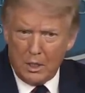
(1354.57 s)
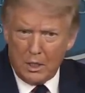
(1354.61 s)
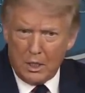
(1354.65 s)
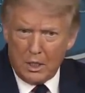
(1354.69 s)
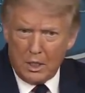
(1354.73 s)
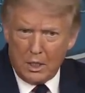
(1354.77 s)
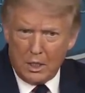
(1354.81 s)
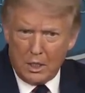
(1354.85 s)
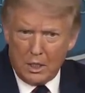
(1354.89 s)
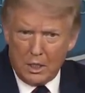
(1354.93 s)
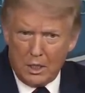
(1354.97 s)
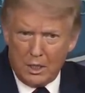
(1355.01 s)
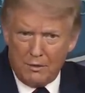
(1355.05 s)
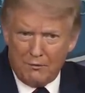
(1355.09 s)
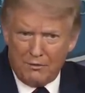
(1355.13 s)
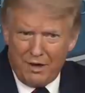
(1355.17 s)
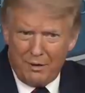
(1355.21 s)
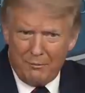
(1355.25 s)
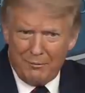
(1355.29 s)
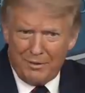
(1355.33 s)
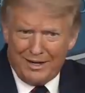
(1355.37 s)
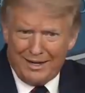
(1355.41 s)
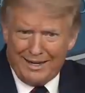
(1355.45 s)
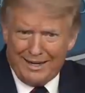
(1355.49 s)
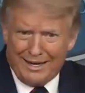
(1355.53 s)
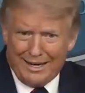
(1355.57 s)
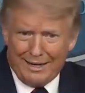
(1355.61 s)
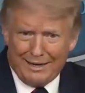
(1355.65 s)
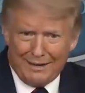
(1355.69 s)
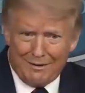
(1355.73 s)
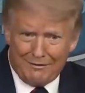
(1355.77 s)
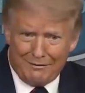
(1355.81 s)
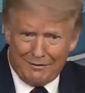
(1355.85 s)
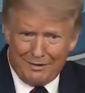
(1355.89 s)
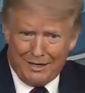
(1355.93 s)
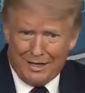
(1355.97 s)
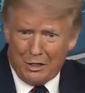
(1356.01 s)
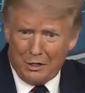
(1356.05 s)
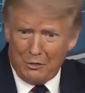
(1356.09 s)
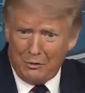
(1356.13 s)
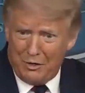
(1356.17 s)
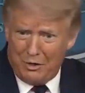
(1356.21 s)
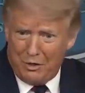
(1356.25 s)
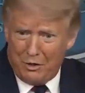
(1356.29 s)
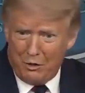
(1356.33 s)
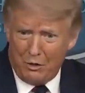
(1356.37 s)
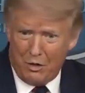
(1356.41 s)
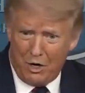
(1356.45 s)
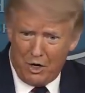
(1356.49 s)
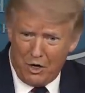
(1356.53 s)
Uh, if I'm in an elevator
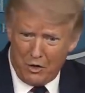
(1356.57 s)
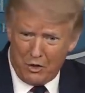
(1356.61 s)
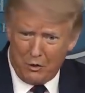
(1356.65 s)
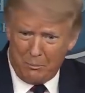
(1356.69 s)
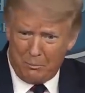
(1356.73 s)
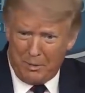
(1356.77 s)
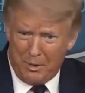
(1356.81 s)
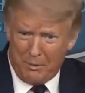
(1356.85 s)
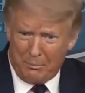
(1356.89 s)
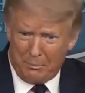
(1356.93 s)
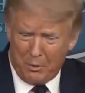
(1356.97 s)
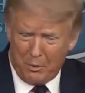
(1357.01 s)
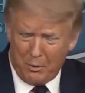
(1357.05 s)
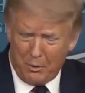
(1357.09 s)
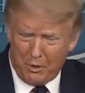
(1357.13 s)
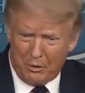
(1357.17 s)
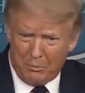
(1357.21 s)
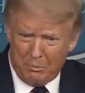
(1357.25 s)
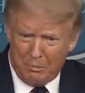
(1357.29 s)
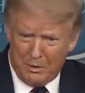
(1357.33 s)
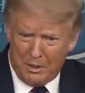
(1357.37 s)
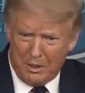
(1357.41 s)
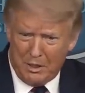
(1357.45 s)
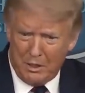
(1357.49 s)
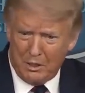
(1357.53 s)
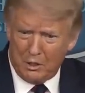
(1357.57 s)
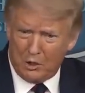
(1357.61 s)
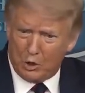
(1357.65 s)
and there are other people with me,